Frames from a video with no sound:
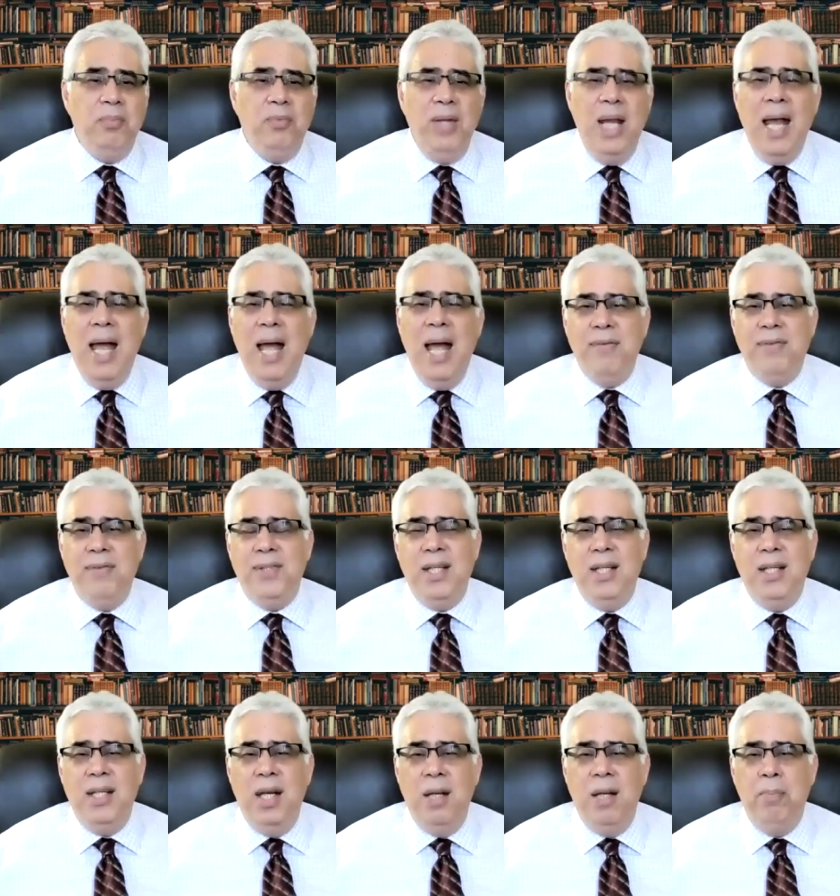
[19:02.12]
we have
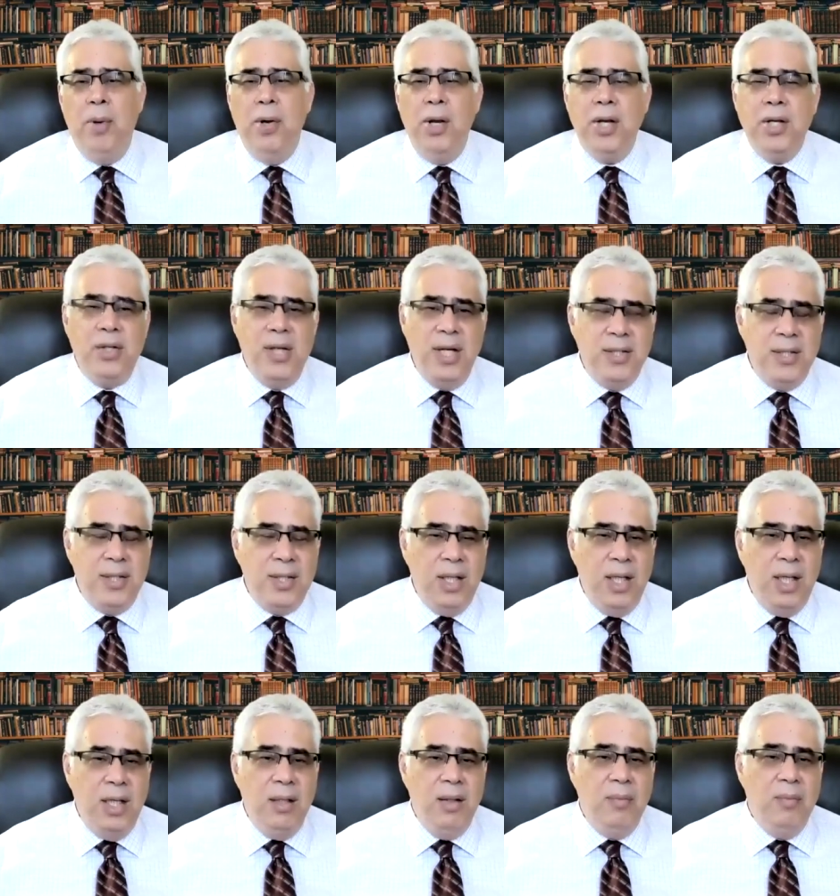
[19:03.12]
seen
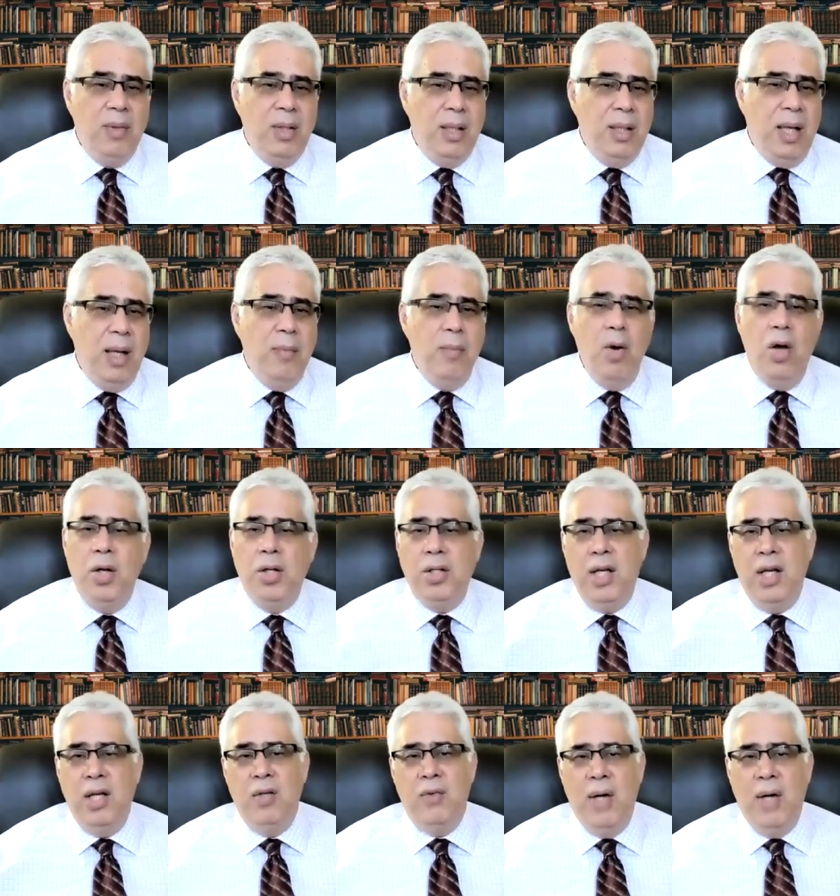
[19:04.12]
hypocrisy among
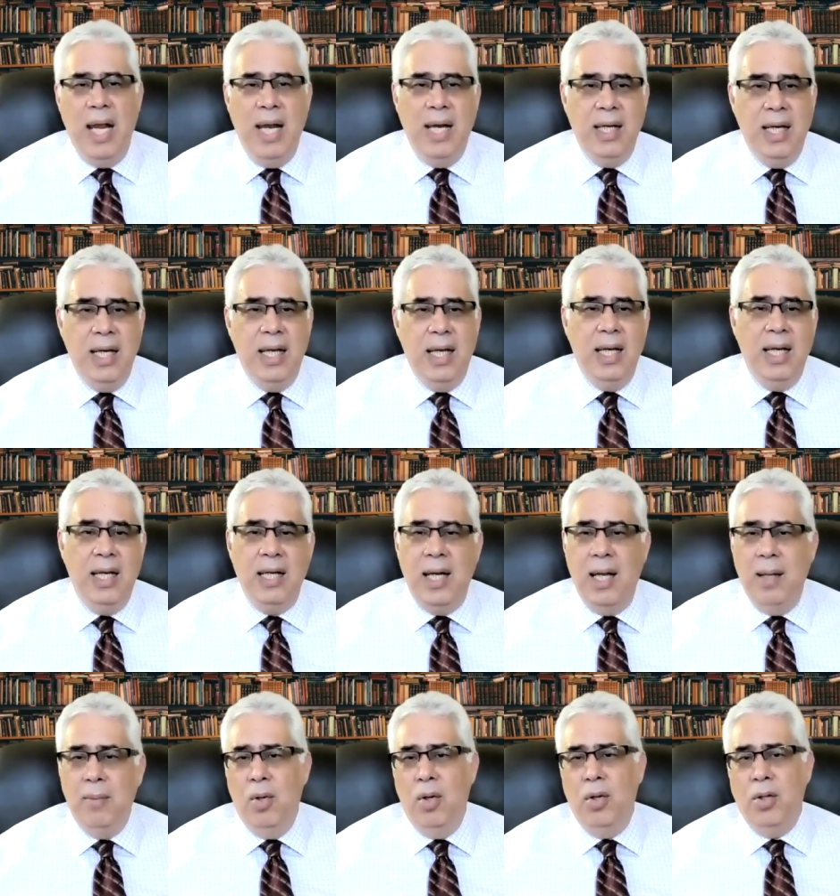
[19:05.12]
the Iranian,
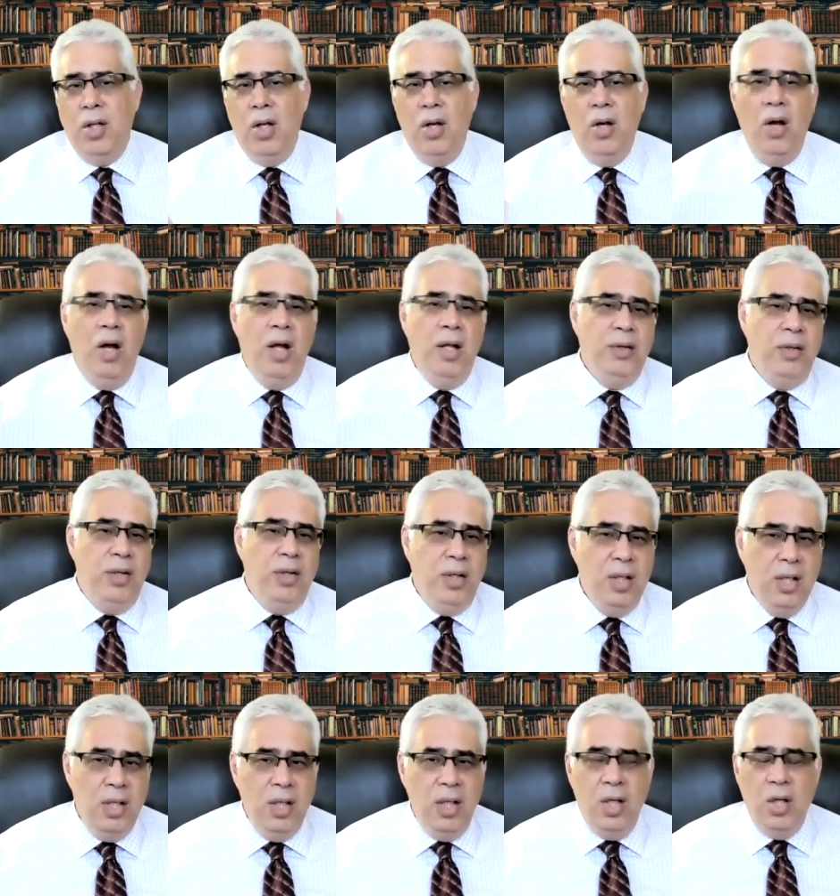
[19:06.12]
among the other
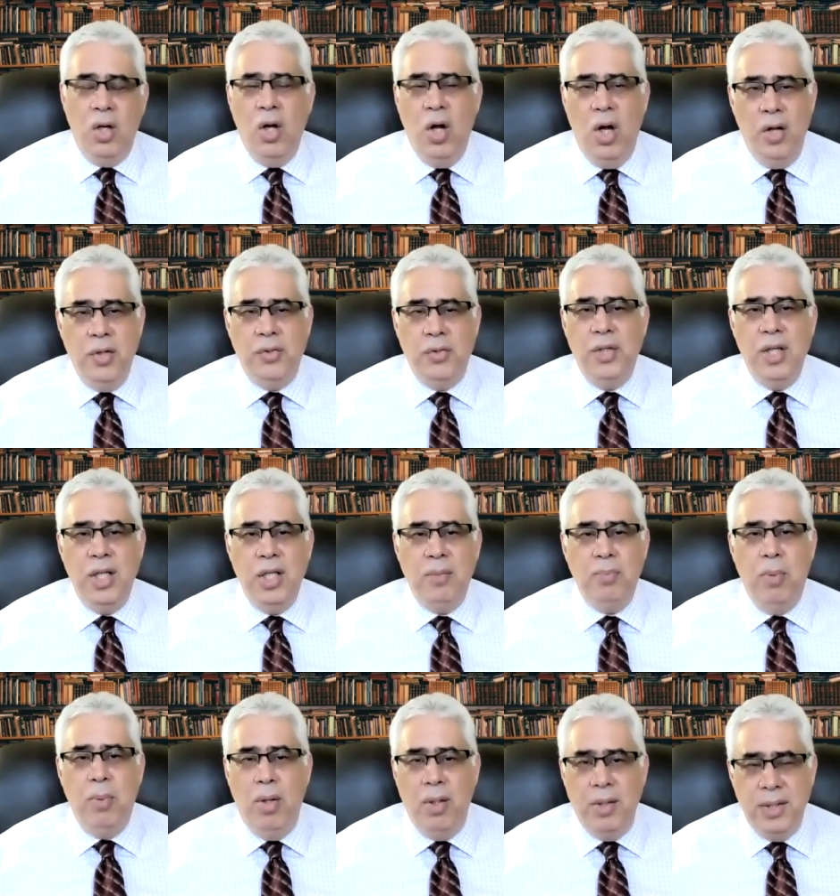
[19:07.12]

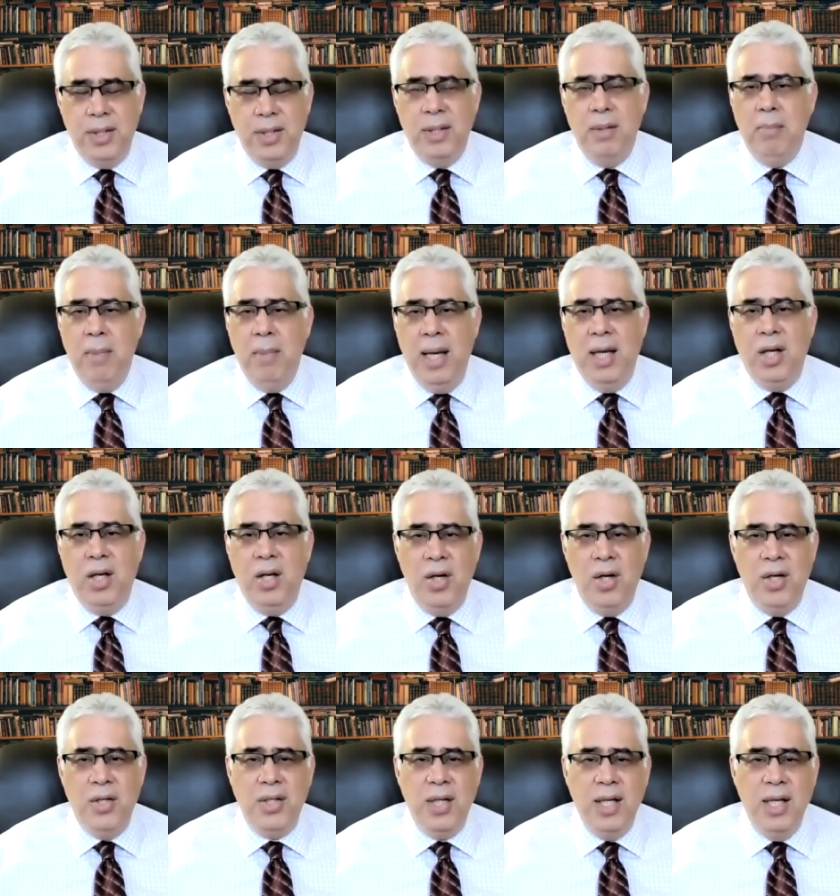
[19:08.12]
countries,
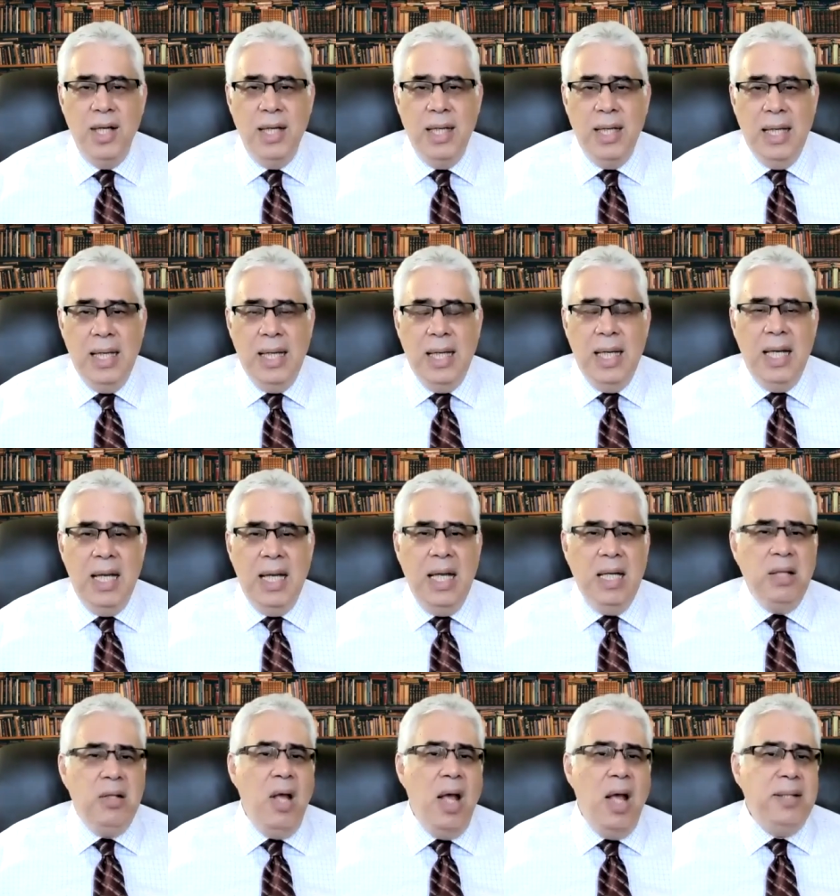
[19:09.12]
policymakers.
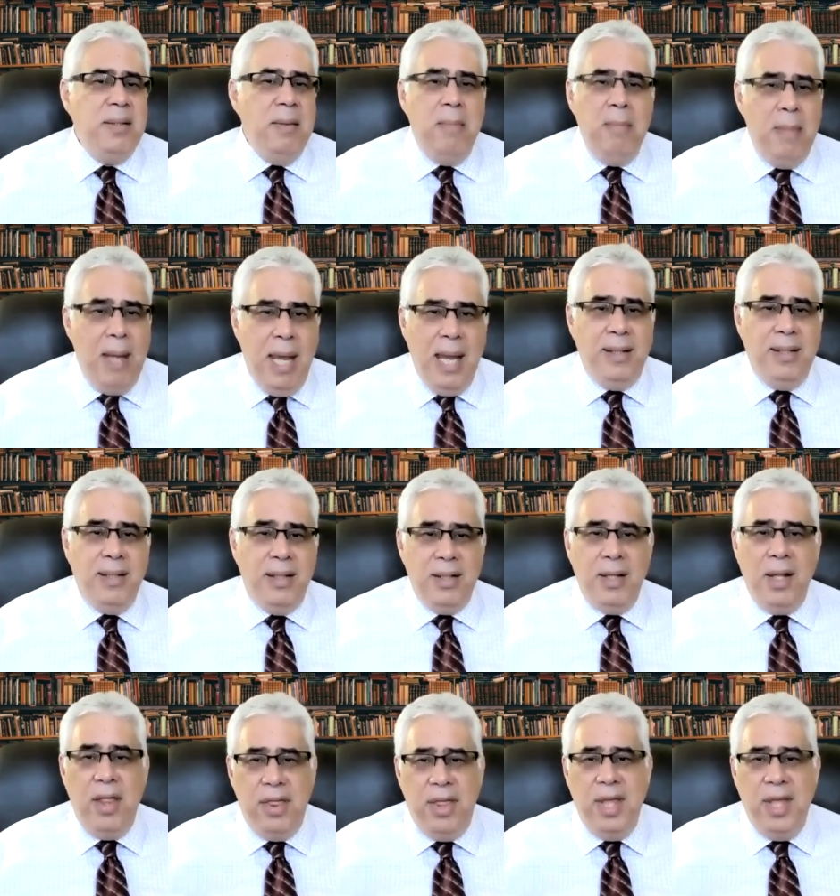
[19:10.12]
It doesn't matter.
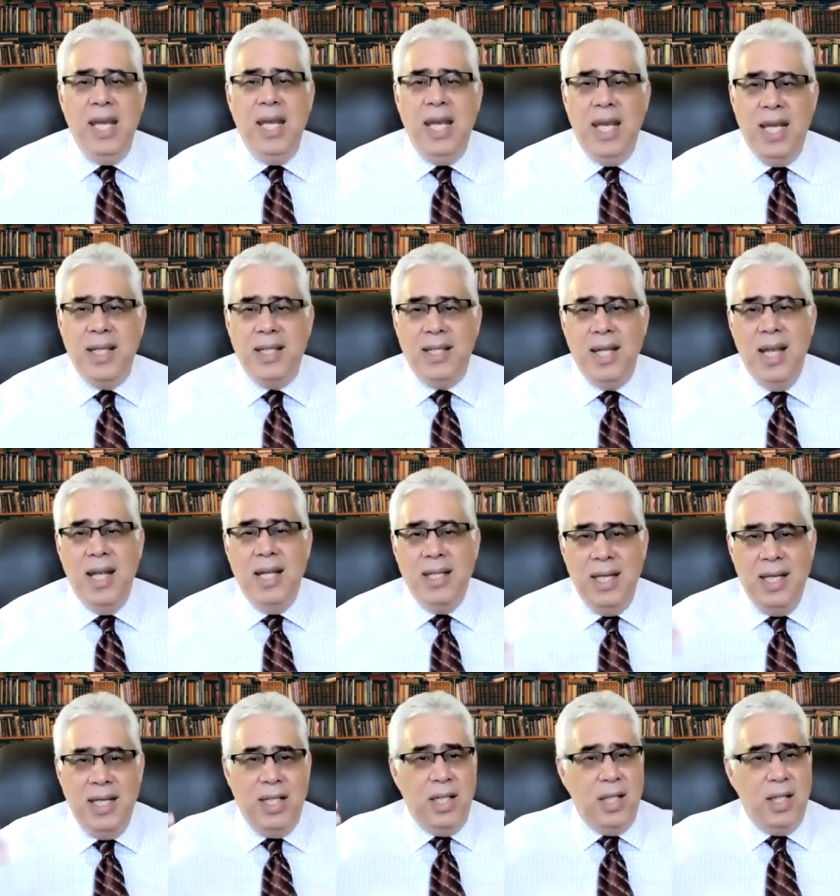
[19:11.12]
The thing is,
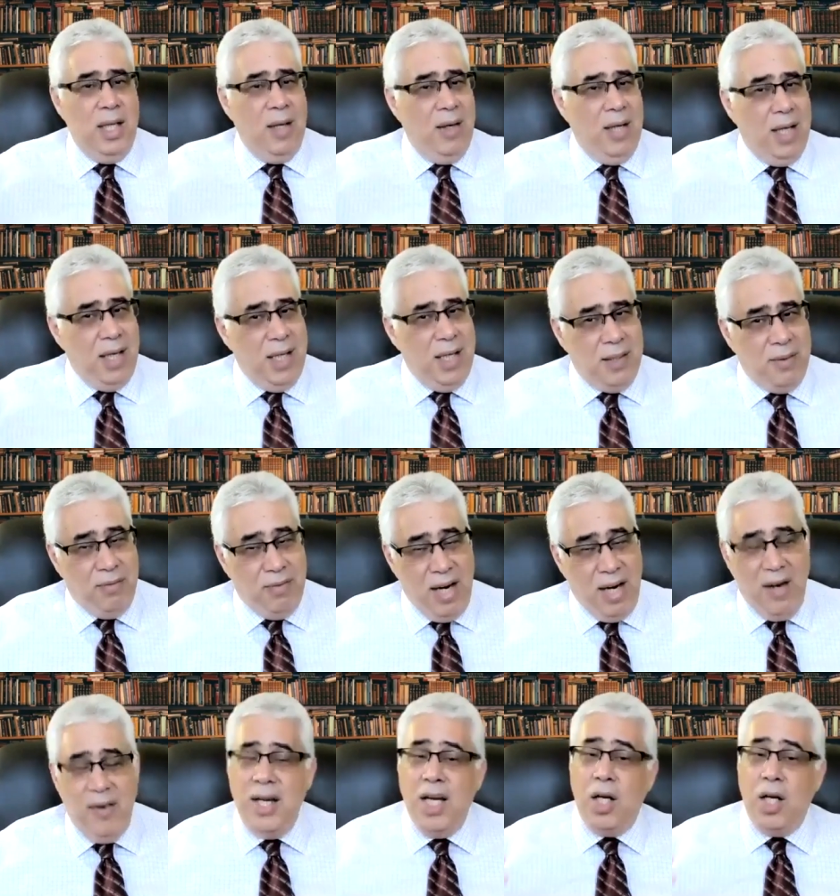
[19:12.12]
this is
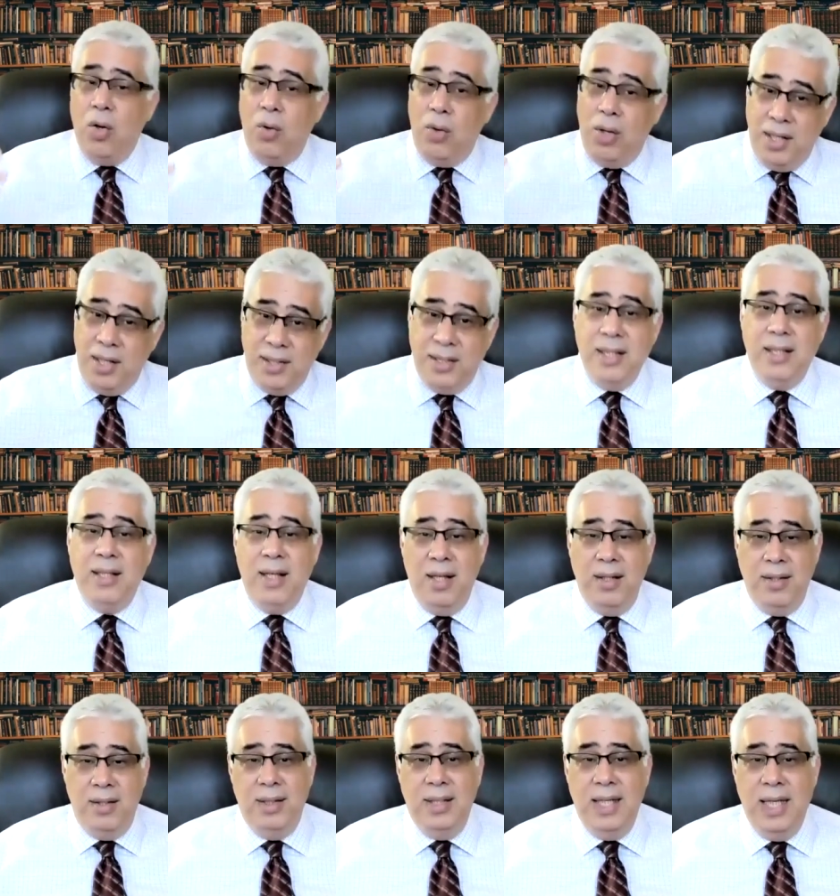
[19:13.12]
very
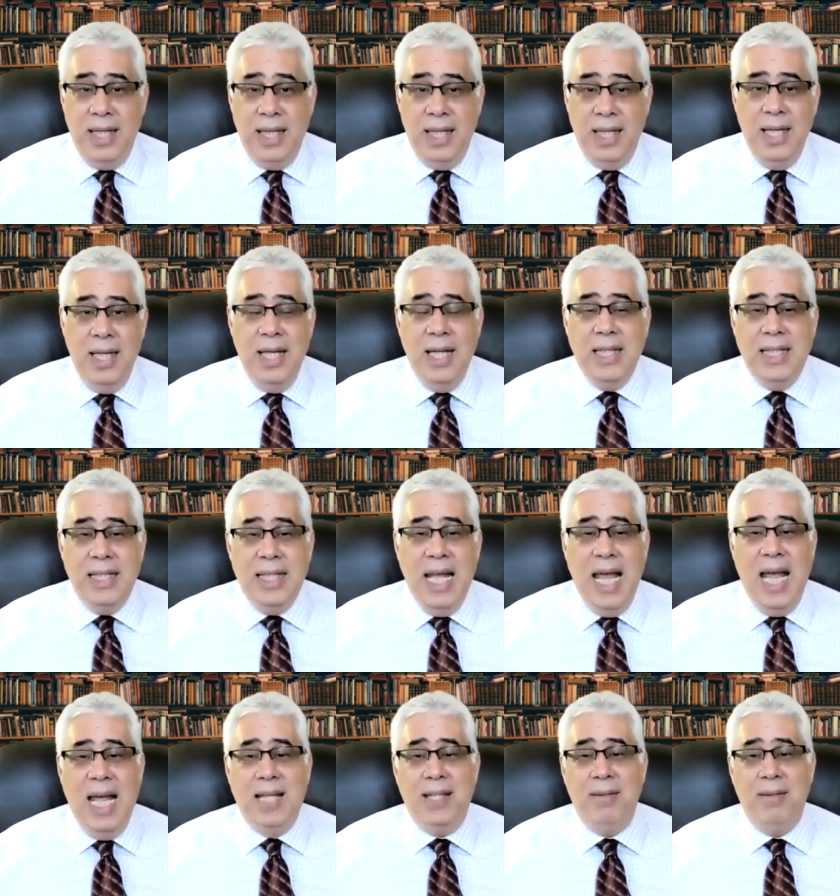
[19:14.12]
coincidentally
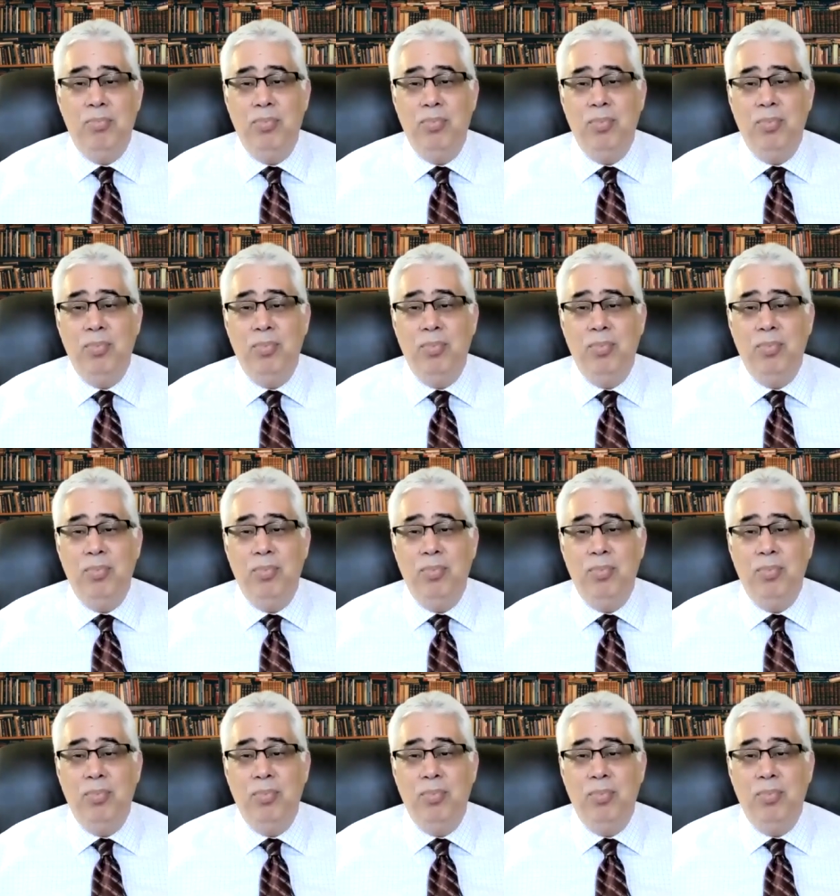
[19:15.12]
that